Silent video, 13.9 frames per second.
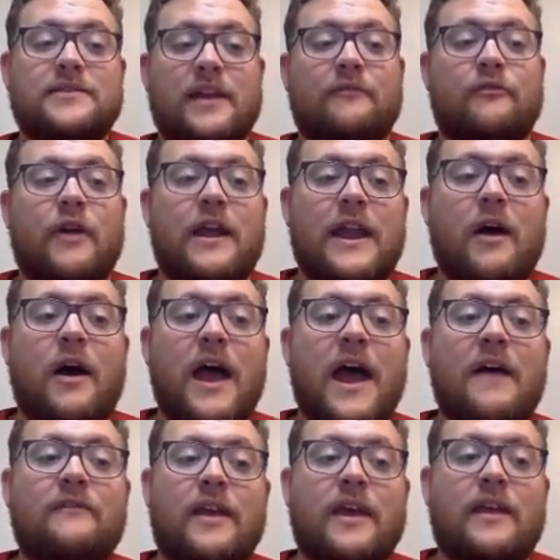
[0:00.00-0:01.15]
Like for right now, I
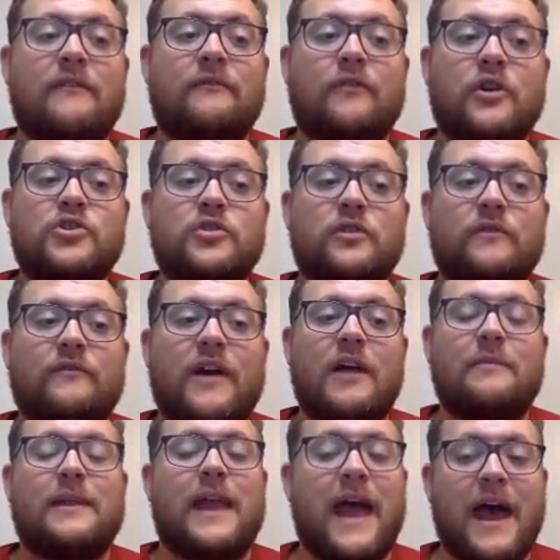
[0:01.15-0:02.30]
have a virtual
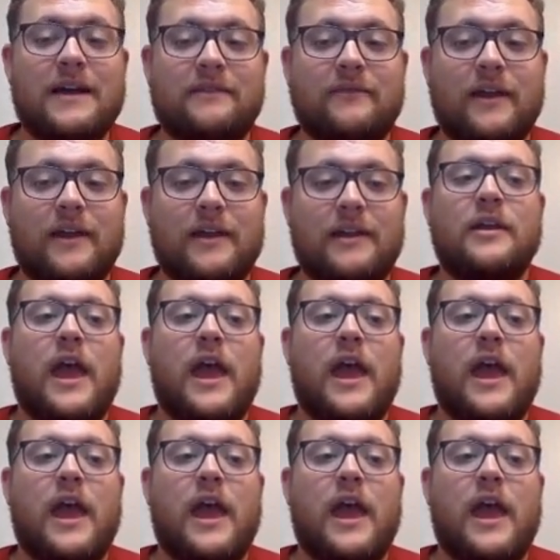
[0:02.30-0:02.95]
environment activated.